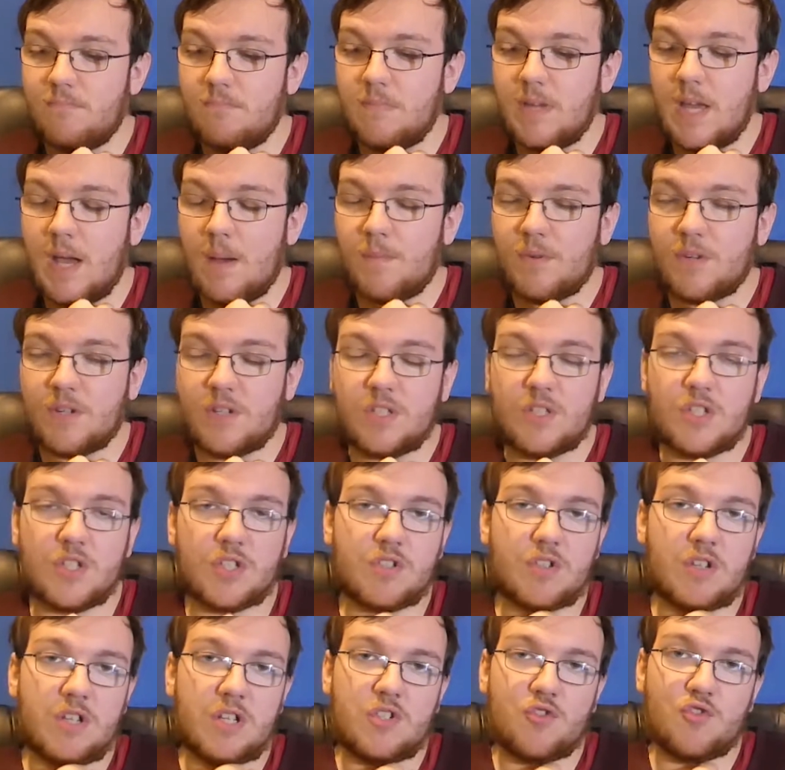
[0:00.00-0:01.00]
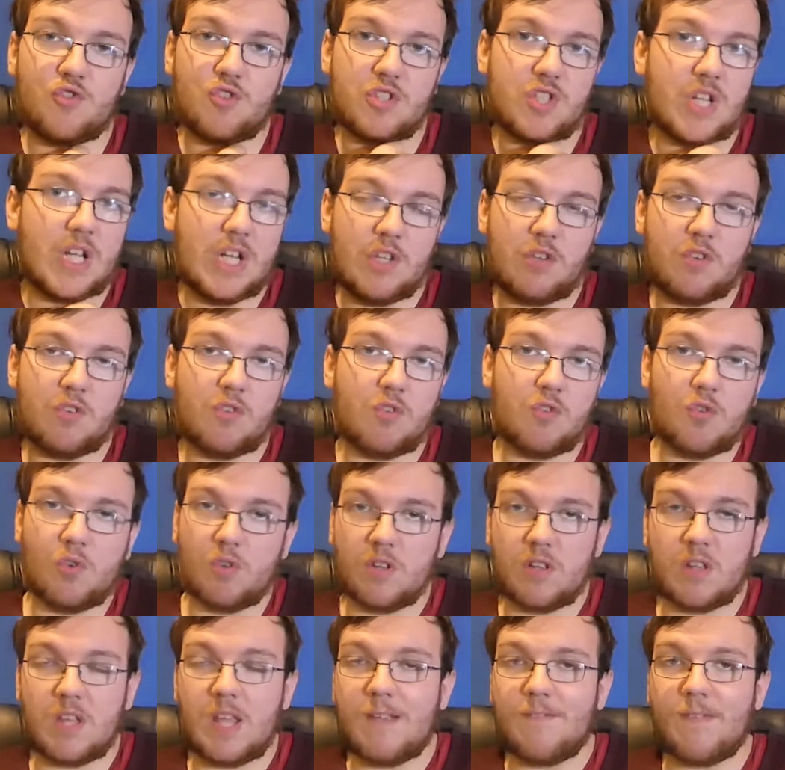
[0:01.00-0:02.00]
we're just going to try to
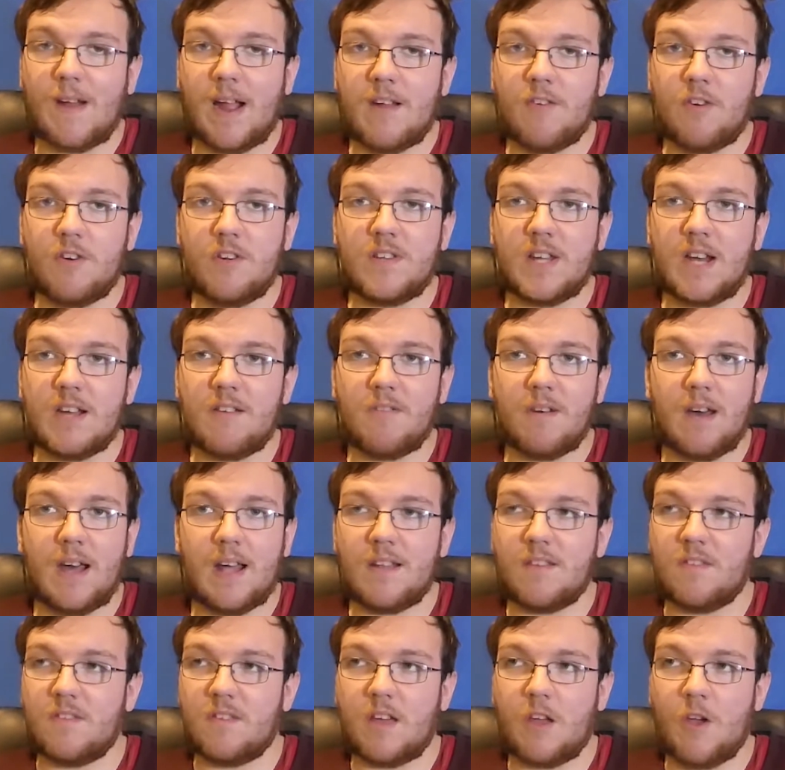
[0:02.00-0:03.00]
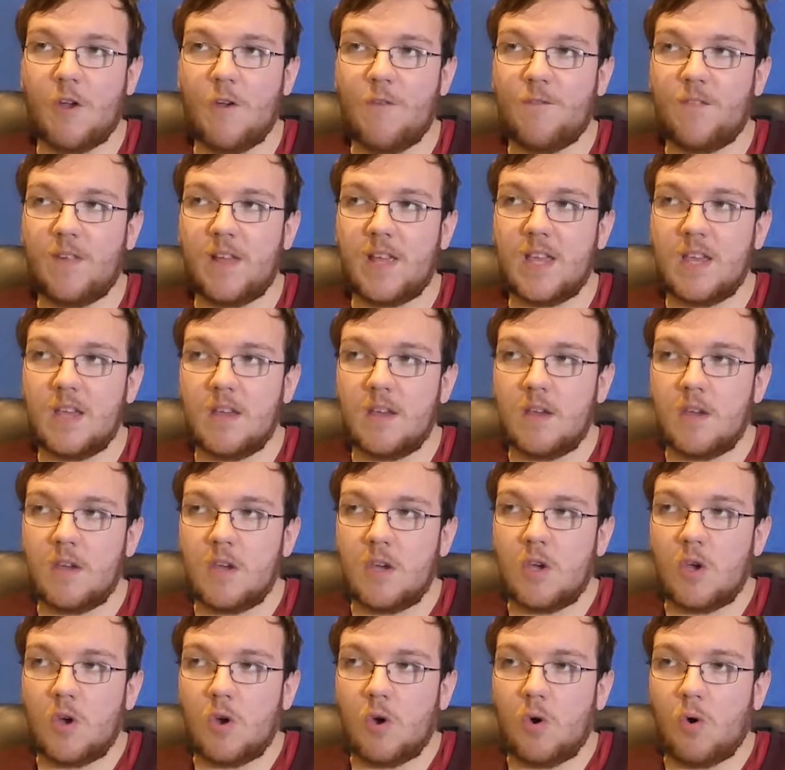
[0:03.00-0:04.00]
sort the thyroid out, and hopefully
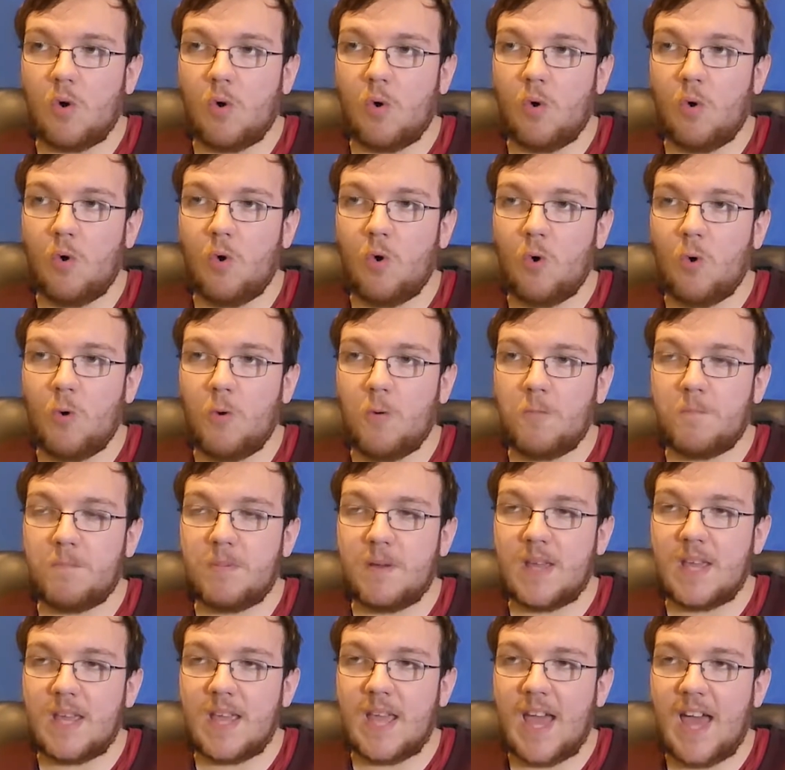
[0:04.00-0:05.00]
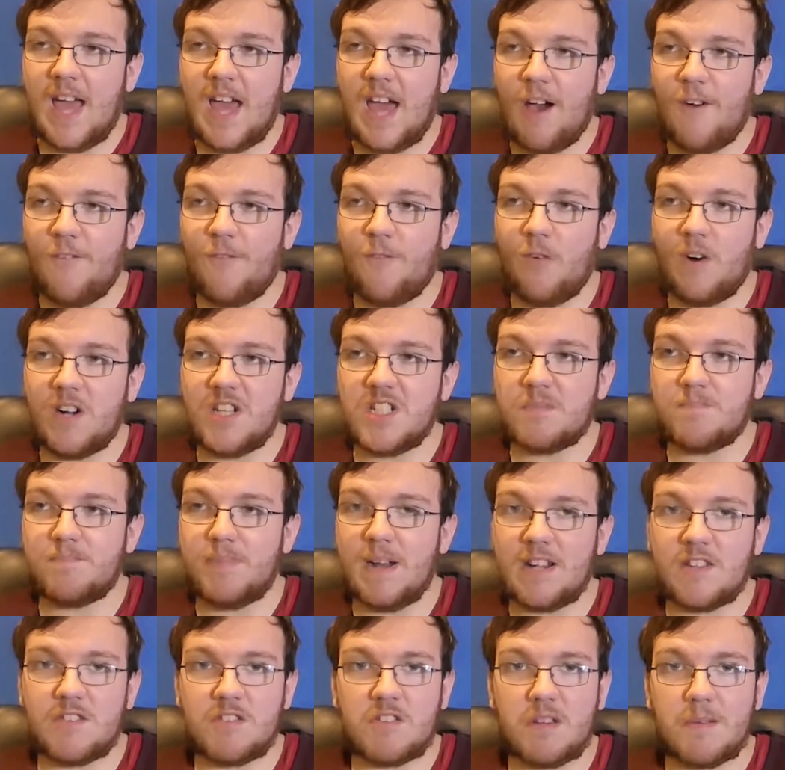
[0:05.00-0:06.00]
all be health-wise
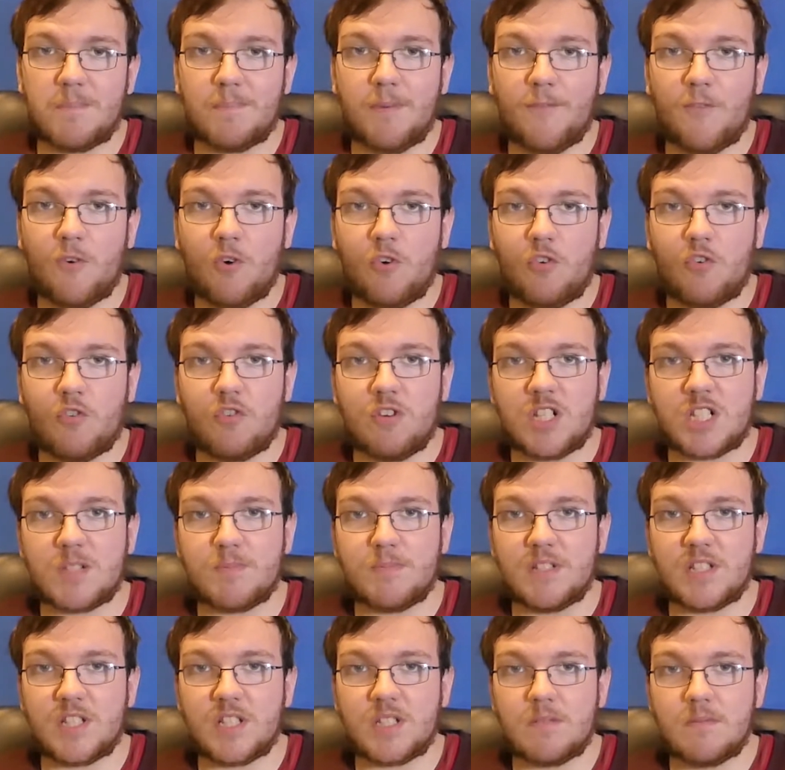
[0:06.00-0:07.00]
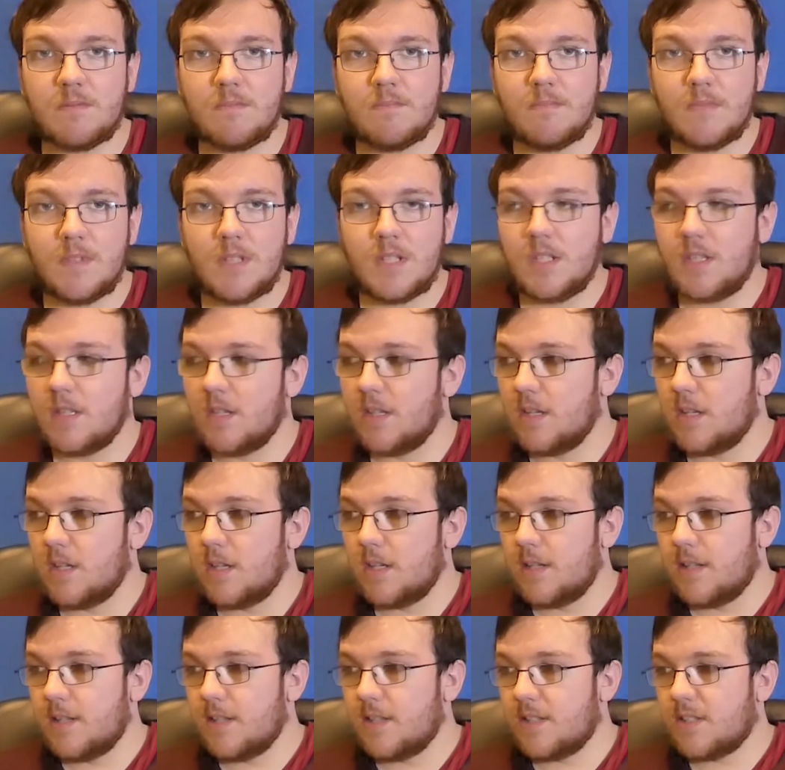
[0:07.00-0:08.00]
better before Christmas.
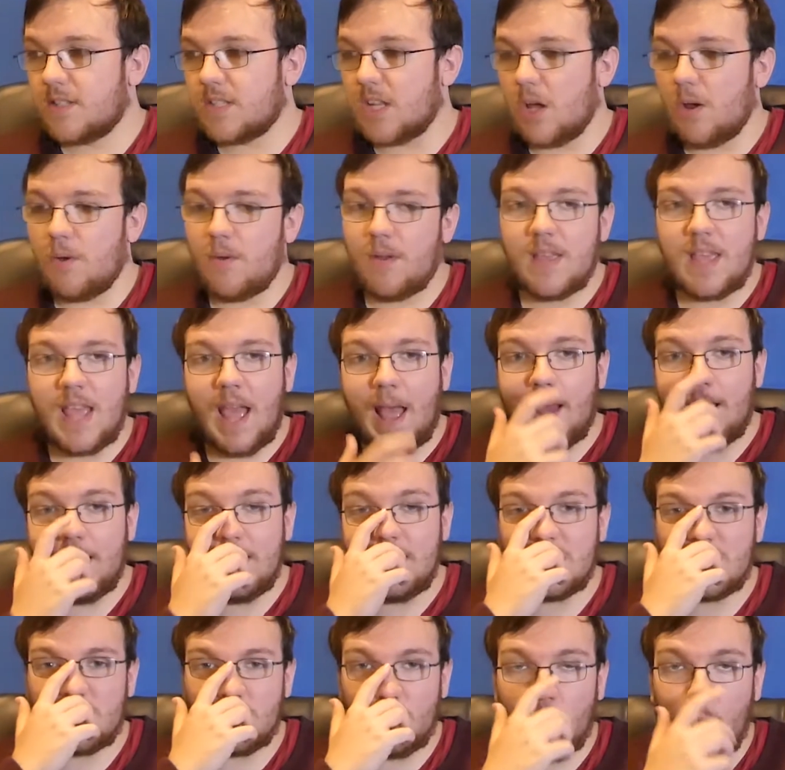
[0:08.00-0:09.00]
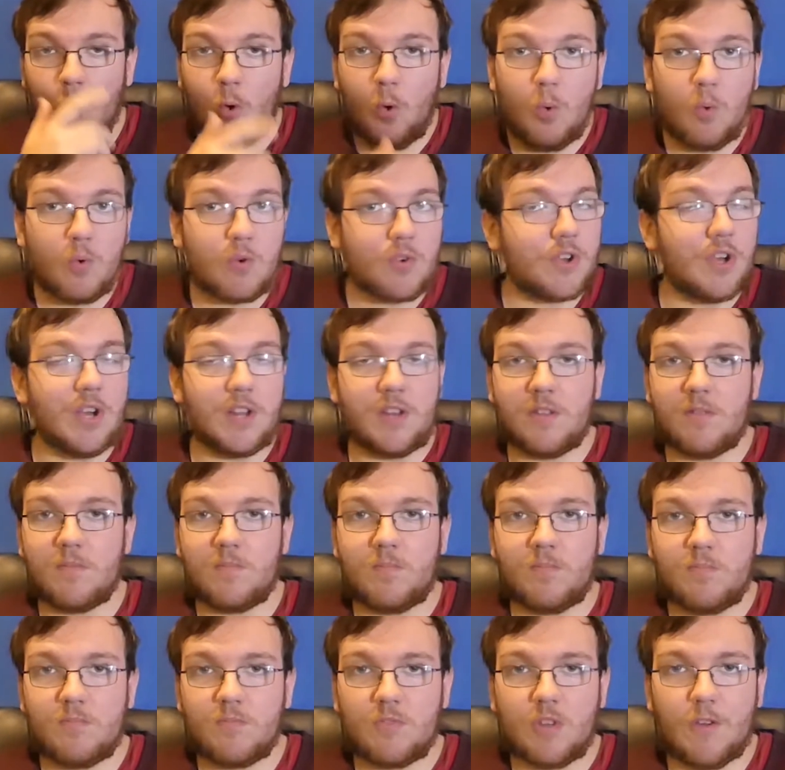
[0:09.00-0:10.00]
So yeah, it's all good
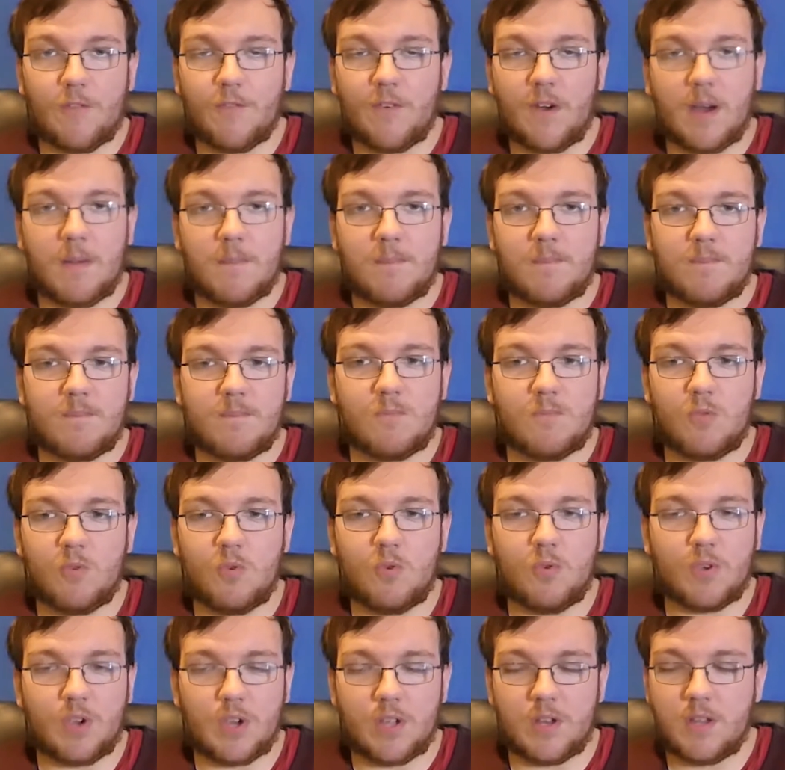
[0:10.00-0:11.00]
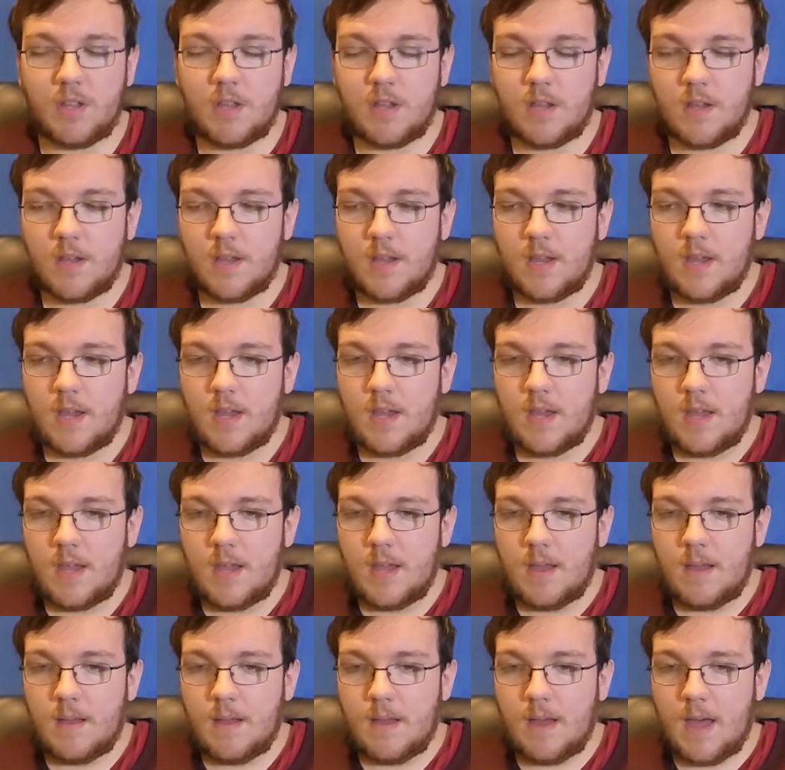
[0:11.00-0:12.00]
so far, all good.
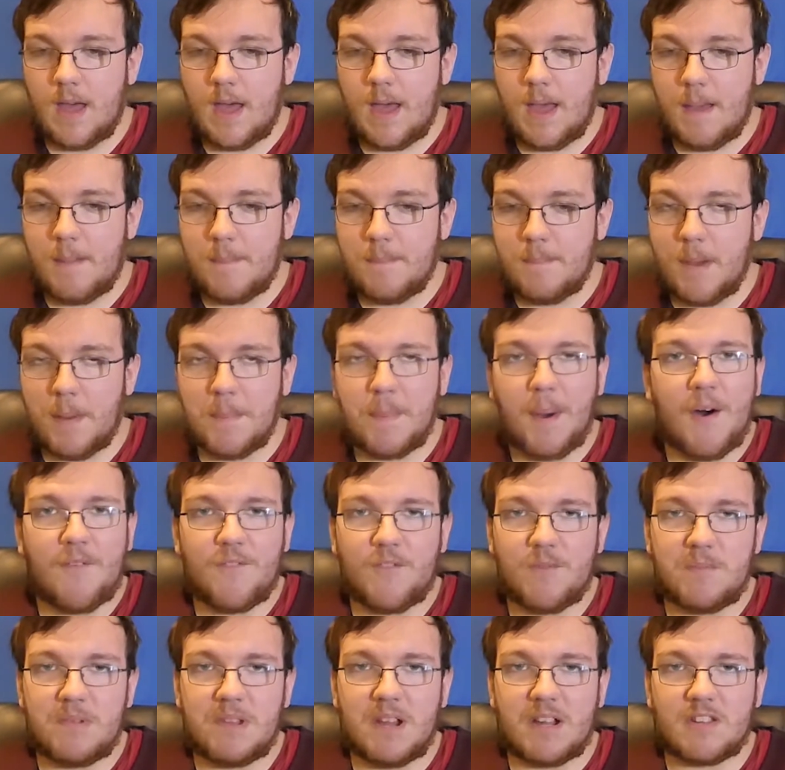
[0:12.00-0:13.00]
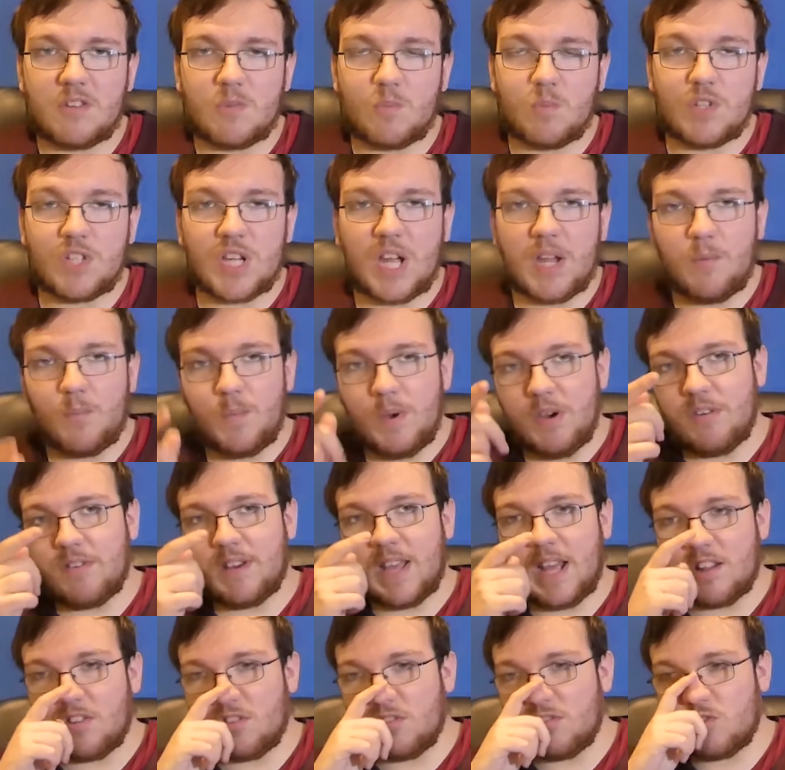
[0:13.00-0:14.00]
Apart from United, which I will
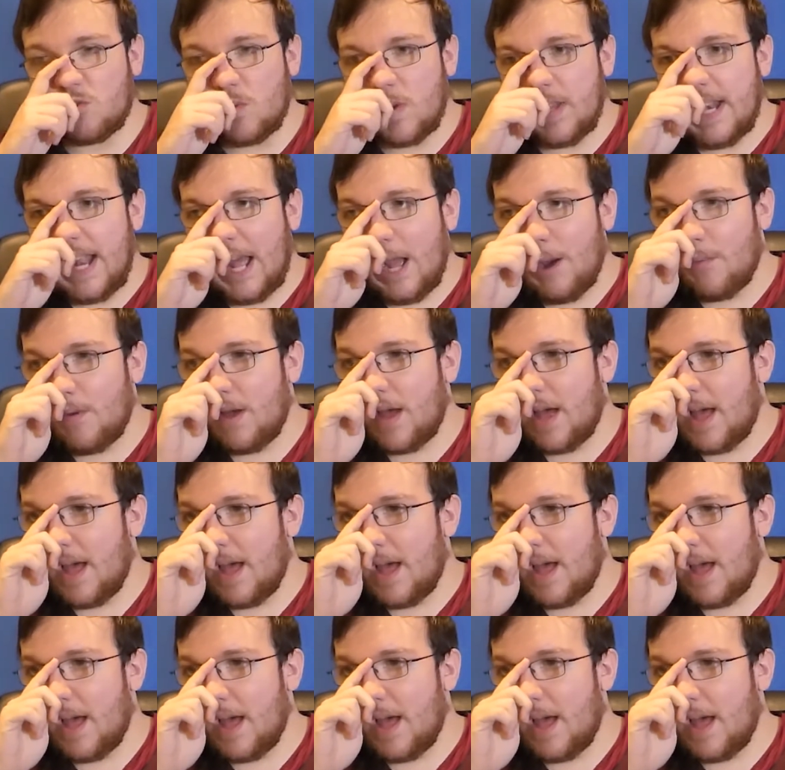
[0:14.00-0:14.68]
get onto it now.